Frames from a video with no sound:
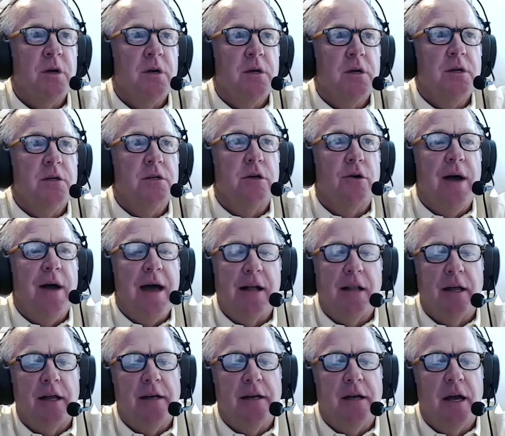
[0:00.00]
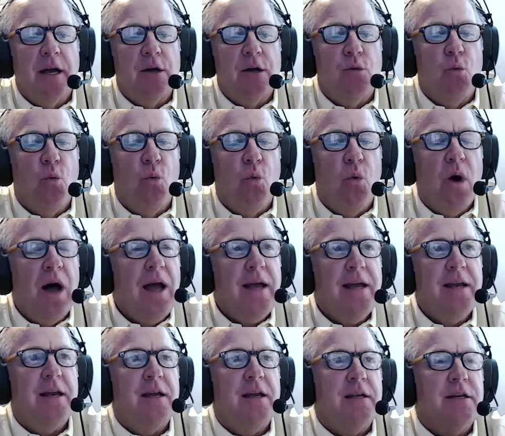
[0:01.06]
So, Alan, why
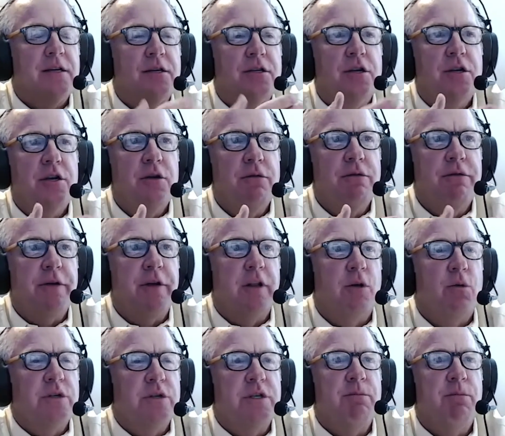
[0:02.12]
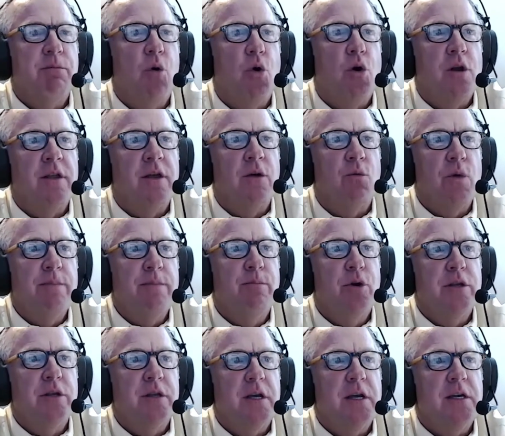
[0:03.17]
do you feel it was important that we
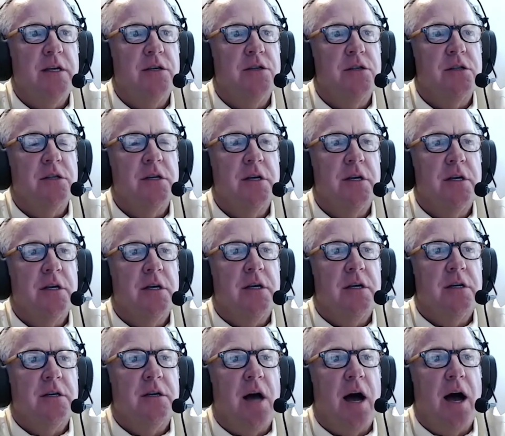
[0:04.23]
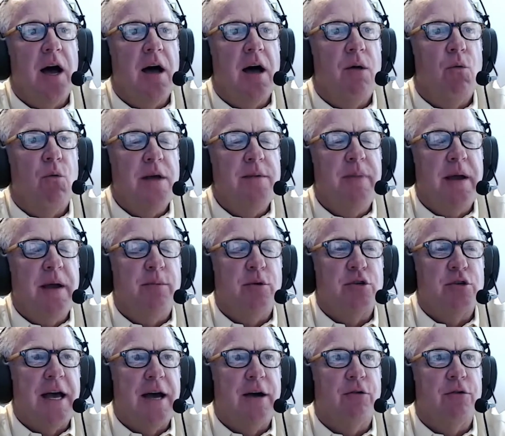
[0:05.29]
put these white
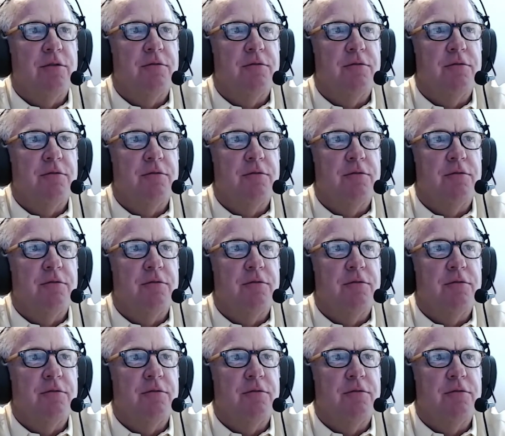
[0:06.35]
papers out?